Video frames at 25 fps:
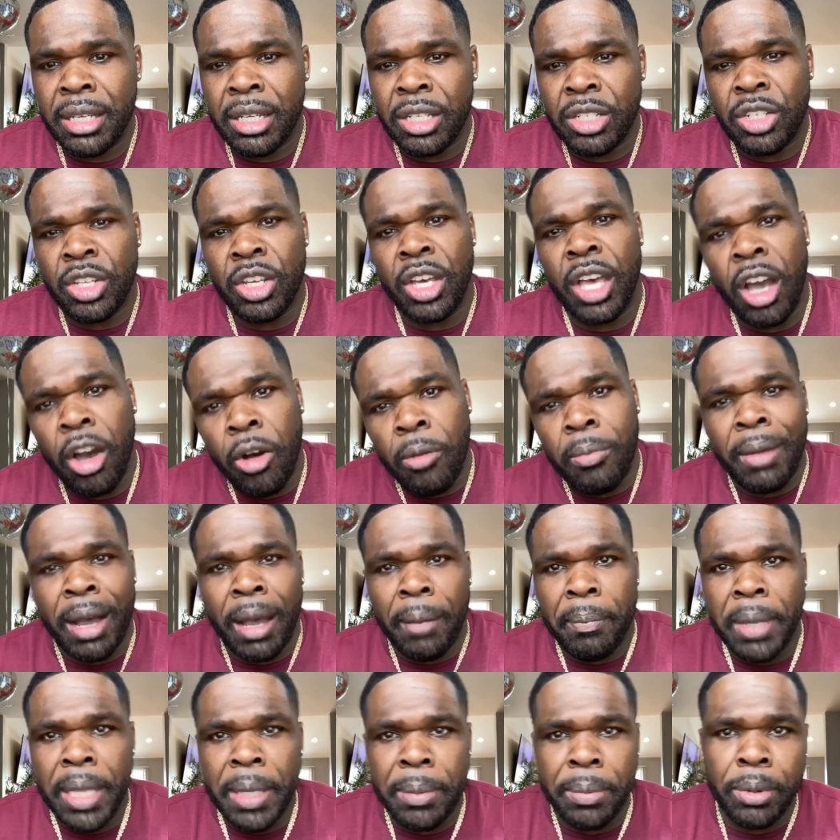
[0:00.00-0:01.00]
to help my
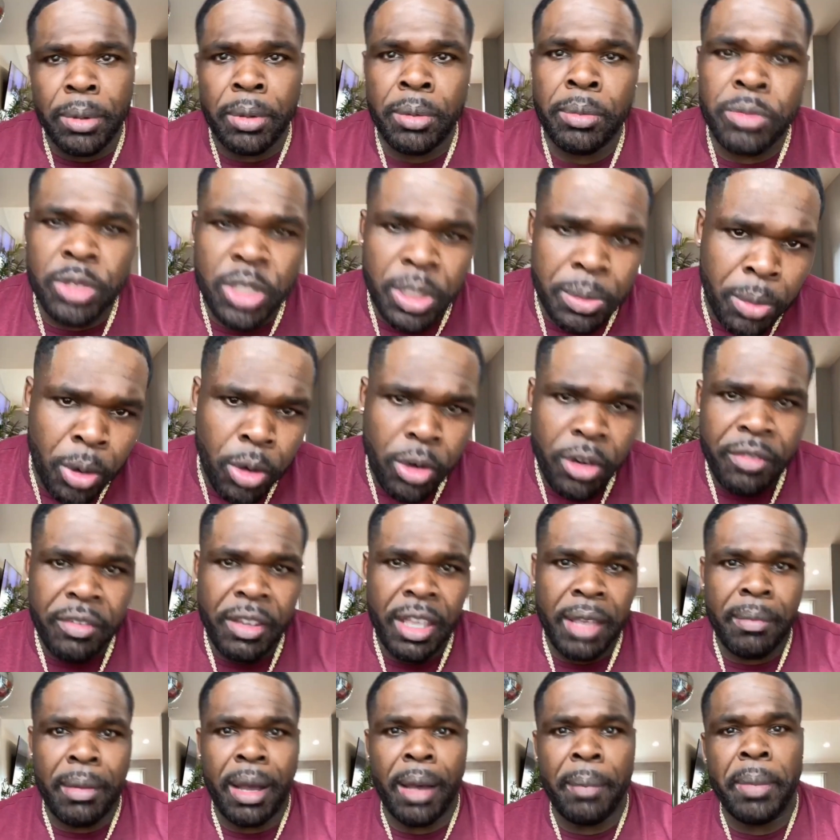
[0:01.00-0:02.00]
people, to motivate
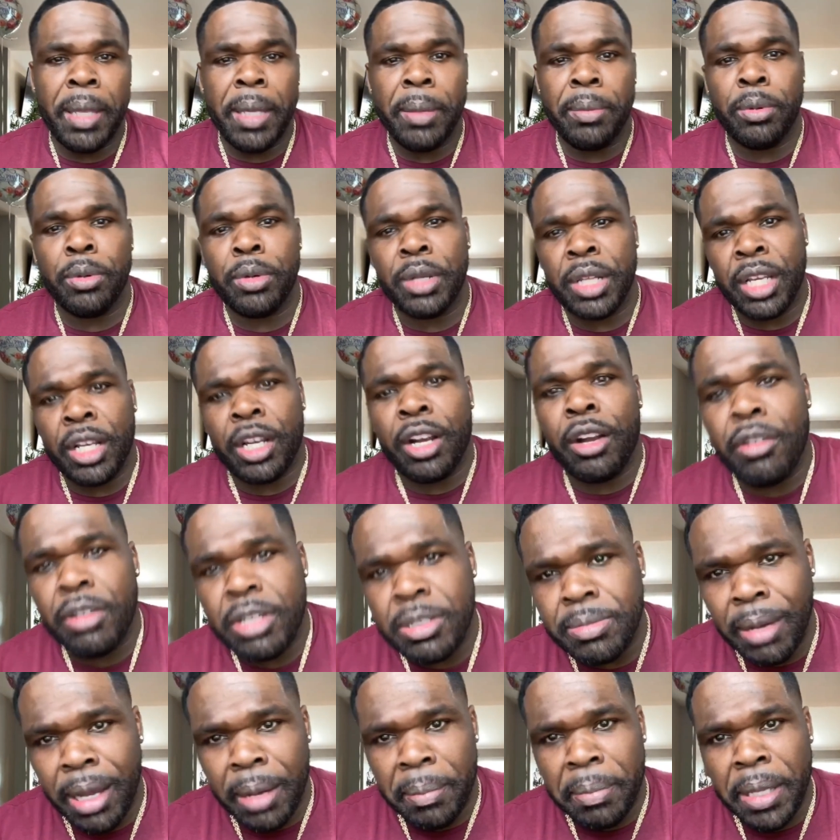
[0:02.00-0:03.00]
my people, to encourage
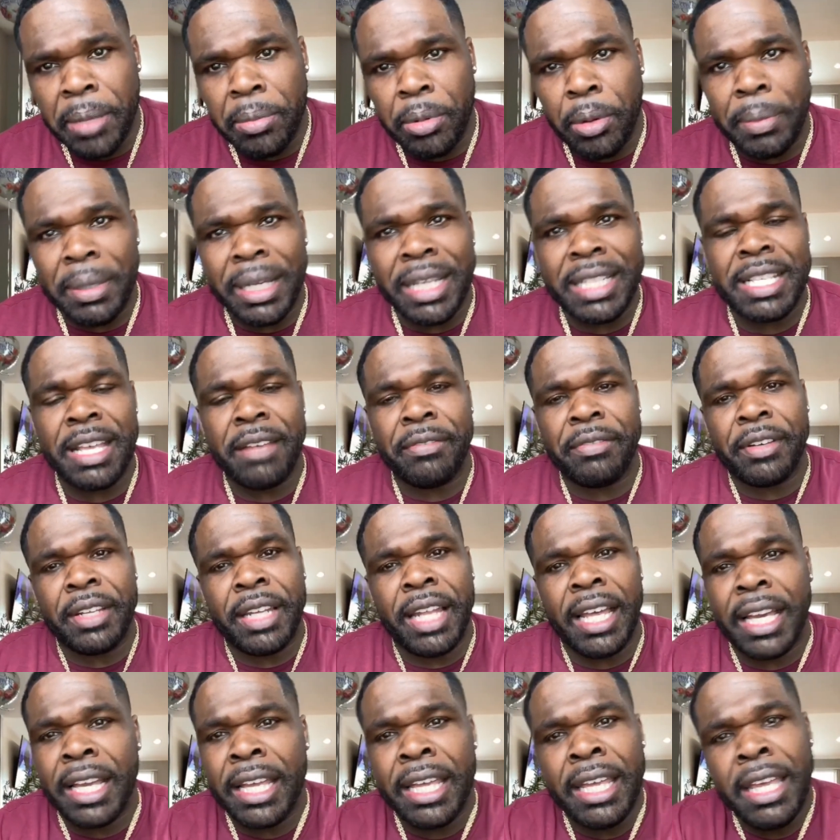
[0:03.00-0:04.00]
my people, because I feel
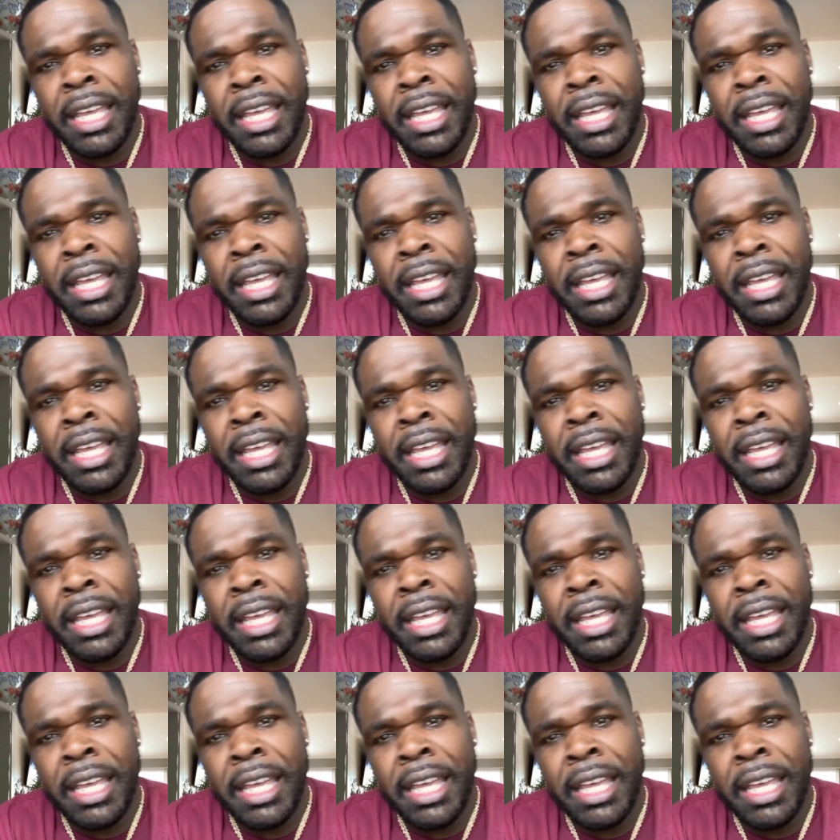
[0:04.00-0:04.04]
like